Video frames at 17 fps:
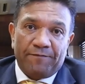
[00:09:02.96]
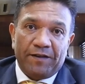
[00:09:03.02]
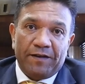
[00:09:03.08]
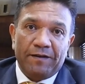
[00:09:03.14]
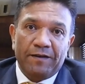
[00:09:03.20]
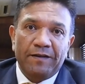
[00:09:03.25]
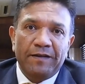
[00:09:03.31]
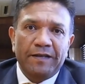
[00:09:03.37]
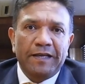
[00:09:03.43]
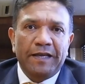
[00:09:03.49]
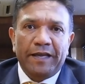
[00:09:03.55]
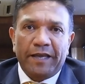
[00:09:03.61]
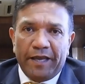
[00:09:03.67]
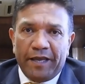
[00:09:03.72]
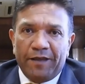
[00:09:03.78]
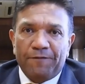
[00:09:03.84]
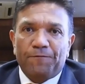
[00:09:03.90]
7.
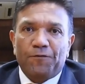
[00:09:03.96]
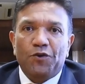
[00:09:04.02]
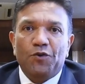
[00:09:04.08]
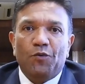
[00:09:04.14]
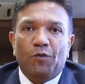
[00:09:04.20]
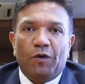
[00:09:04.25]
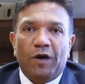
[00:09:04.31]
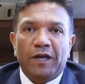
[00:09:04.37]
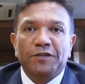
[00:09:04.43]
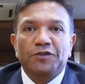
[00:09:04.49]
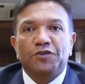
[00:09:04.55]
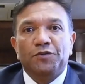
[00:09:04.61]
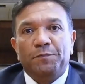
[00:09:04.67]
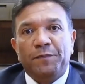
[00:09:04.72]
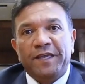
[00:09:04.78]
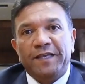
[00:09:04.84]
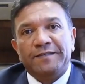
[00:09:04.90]
If you want
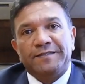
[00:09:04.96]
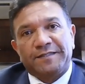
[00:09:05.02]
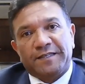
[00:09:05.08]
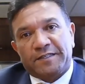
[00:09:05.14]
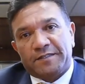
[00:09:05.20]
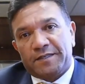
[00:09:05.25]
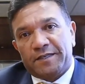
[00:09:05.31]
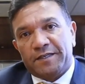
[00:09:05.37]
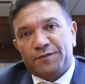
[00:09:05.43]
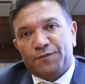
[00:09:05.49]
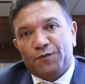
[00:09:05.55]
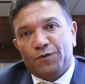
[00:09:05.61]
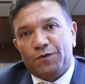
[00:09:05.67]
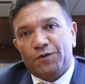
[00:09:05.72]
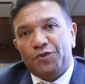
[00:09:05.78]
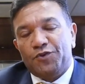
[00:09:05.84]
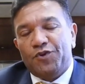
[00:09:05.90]
to be
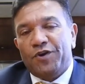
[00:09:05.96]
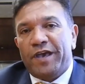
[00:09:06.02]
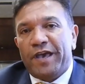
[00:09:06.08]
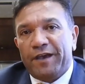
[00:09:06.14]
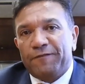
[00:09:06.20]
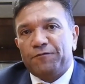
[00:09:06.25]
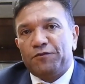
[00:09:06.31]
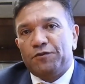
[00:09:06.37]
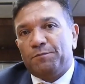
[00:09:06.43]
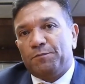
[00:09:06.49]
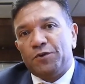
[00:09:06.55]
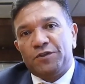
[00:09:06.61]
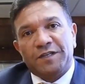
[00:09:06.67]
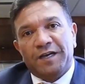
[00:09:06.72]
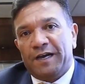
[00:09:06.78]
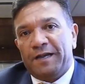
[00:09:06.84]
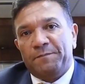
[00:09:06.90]
successful, you have to
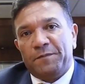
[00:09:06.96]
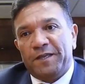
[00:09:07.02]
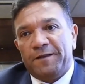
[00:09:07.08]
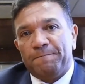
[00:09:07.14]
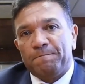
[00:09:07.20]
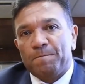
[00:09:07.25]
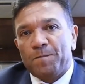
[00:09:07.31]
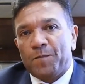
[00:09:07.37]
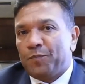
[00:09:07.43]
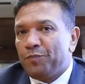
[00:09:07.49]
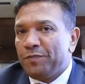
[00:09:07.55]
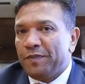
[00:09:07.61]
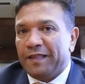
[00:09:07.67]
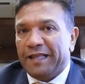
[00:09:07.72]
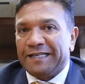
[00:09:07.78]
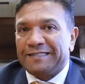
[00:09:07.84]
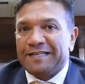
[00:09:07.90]
put time in.
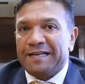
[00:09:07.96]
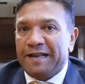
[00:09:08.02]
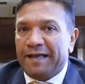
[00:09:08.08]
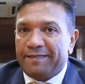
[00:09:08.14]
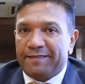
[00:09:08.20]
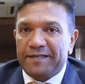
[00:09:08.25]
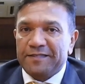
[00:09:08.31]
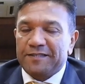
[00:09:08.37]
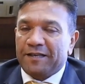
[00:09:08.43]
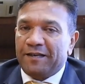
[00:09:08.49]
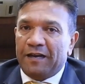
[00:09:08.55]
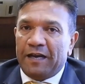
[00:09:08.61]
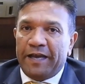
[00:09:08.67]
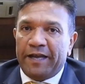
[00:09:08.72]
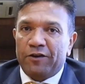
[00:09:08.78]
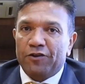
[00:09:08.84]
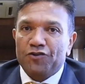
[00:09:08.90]
That's nothing's going
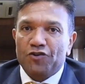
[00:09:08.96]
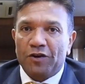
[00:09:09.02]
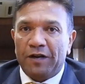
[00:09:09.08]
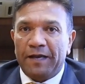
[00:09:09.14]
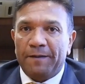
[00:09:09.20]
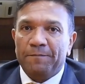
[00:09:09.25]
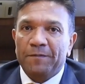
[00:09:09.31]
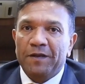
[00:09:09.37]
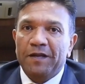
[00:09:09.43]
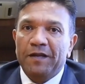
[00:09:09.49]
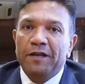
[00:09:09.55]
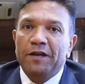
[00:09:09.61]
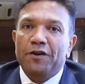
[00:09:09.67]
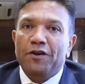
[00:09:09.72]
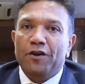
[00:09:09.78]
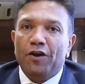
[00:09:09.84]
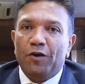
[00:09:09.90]
to land on your lap.
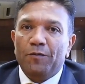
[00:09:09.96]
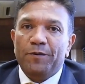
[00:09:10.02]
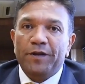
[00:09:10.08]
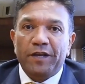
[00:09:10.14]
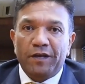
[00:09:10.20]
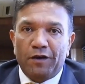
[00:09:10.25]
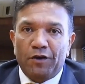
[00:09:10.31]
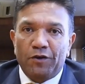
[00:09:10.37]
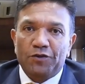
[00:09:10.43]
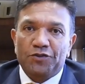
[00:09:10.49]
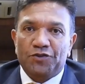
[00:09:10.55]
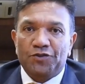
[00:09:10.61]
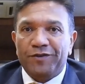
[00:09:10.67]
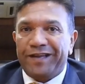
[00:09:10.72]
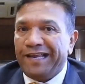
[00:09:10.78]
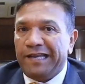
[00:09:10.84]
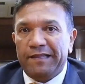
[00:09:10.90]
Nobody
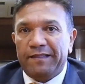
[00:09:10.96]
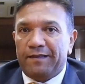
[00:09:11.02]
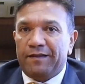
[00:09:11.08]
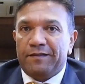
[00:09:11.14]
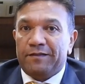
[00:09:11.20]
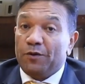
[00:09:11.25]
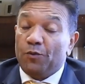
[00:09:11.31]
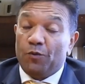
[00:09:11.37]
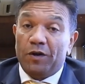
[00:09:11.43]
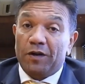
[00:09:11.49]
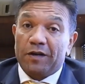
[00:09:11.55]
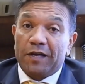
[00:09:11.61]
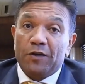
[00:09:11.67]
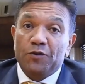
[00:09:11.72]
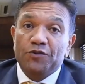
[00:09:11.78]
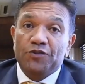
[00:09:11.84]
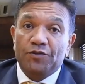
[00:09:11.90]
owes you anything. The
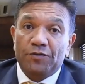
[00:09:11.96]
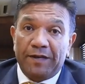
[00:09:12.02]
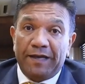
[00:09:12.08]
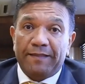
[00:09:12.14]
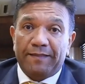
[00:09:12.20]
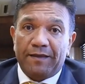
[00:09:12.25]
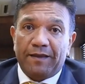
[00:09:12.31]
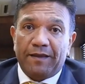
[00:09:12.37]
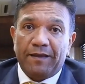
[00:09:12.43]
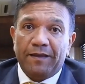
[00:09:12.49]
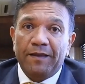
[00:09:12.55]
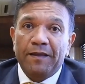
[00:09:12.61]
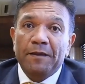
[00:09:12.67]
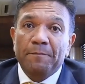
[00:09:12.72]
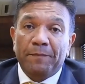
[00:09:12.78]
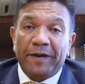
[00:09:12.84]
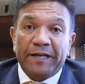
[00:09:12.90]
world owes you nothing,
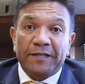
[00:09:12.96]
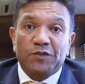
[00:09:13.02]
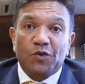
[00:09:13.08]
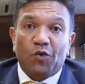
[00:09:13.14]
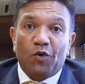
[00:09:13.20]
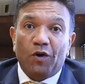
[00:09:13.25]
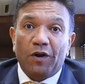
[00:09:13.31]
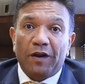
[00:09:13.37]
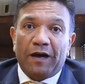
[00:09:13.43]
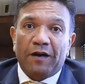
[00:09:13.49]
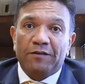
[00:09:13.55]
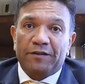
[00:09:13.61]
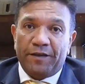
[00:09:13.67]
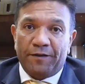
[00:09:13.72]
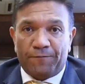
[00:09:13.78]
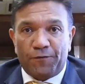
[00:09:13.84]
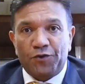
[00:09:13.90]
but it's all
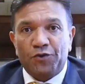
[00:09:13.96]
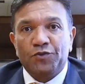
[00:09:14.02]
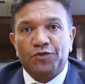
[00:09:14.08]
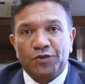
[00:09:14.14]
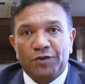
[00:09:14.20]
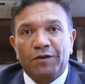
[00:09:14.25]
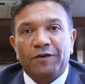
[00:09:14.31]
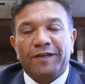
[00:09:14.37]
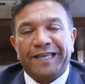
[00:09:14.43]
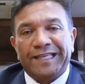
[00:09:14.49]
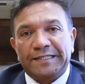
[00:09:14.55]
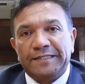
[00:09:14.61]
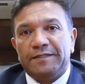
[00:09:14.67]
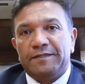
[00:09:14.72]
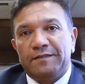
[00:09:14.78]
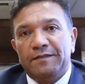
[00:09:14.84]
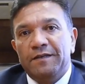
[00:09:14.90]
out there for you to go
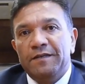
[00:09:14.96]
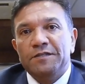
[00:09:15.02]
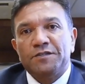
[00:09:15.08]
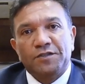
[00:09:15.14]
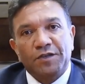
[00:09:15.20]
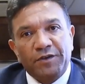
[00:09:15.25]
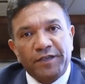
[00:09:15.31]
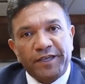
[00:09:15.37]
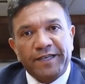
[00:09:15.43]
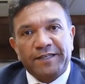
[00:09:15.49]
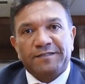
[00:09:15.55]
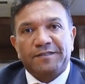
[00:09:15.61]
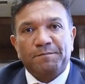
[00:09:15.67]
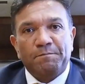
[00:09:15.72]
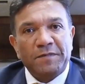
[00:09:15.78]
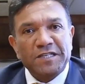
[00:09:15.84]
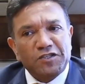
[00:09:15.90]
get it. So
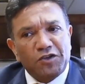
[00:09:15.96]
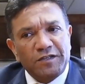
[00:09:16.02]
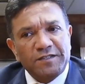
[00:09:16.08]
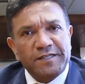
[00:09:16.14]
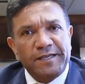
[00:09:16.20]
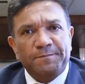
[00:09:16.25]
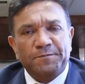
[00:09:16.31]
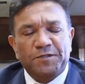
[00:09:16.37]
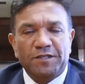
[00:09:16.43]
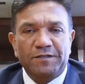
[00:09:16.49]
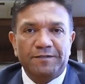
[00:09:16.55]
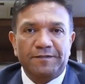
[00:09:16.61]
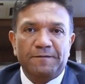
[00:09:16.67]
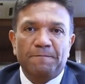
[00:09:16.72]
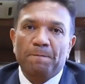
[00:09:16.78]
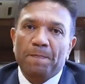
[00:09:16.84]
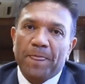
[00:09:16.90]
yes,
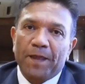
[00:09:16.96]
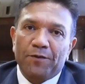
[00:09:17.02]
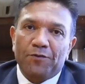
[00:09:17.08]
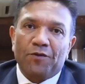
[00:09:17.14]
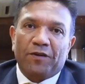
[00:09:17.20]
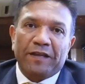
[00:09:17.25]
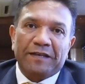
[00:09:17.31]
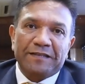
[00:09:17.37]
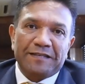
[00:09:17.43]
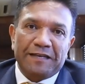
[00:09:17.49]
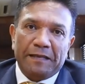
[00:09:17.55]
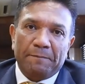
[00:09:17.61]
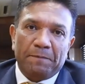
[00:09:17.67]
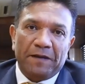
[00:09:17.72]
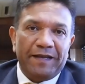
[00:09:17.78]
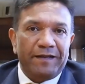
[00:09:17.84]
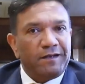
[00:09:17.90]
misconceptions, you can
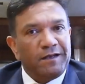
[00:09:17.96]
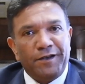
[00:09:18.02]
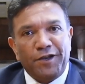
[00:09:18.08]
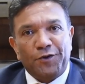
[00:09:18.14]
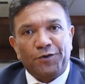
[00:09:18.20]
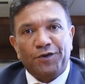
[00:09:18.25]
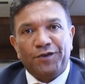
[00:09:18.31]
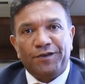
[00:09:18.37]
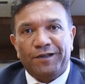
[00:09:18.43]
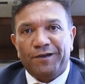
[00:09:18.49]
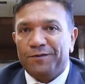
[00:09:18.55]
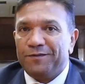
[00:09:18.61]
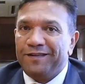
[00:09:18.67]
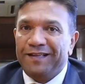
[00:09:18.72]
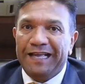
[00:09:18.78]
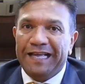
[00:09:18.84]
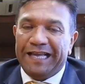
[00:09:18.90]
sleep late. No.
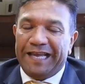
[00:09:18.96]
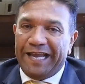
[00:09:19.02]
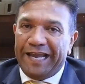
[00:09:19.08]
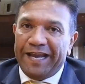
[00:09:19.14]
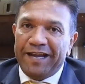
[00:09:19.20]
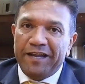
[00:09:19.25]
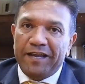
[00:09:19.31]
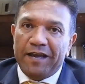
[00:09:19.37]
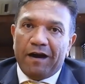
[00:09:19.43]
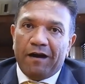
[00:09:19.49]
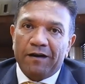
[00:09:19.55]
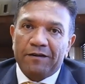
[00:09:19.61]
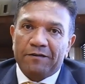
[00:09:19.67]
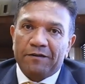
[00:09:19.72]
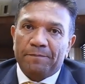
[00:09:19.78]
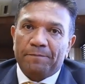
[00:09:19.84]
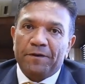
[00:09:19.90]
Any
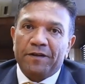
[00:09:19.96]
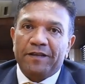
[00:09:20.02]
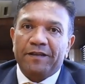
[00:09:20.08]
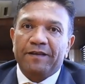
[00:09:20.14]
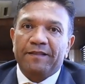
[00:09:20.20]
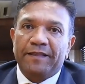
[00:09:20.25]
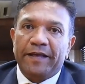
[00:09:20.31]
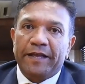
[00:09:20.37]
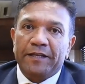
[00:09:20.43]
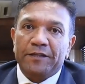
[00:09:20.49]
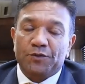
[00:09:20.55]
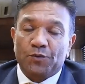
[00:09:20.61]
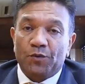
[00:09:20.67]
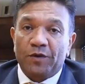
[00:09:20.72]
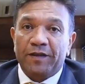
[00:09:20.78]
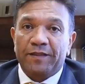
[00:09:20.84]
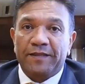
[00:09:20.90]
entrepreneur that
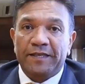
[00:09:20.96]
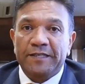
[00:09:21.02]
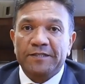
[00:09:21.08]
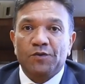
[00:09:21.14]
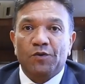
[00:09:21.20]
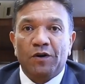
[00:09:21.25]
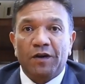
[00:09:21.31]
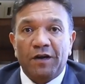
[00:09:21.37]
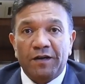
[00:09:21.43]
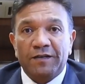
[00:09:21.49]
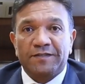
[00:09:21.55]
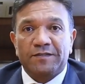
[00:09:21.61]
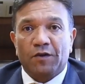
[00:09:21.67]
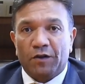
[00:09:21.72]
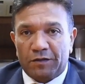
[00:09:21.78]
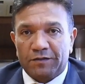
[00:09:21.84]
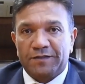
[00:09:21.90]
is worth his or her
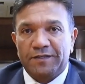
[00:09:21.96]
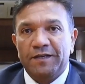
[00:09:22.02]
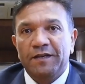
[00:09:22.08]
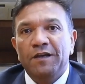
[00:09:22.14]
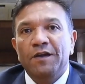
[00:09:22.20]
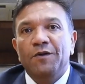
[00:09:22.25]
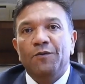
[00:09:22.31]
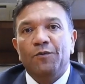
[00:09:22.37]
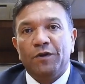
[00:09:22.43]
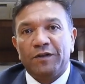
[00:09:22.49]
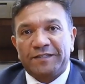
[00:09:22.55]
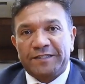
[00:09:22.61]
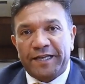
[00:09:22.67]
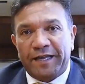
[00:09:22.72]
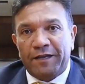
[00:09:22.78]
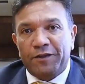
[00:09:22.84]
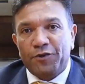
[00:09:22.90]
salt will
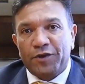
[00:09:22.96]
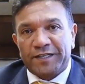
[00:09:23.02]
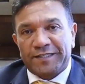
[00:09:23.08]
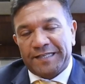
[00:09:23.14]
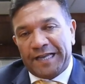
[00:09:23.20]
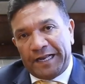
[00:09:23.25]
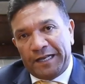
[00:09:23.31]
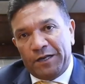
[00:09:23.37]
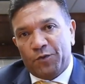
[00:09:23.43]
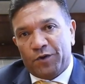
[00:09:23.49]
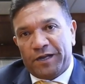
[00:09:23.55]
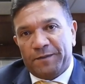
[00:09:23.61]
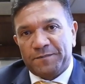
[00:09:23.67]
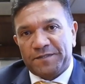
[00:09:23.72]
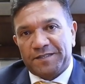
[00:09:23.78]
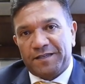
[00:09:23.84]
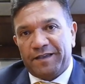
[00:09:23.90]
tell you exactly what
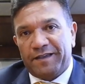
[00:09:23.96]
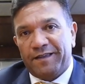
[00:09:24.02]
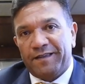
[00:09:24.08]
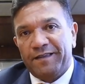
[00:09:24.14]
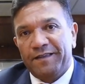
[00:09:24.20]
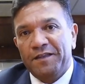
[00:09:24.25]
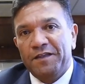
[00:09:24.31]
I'm saying.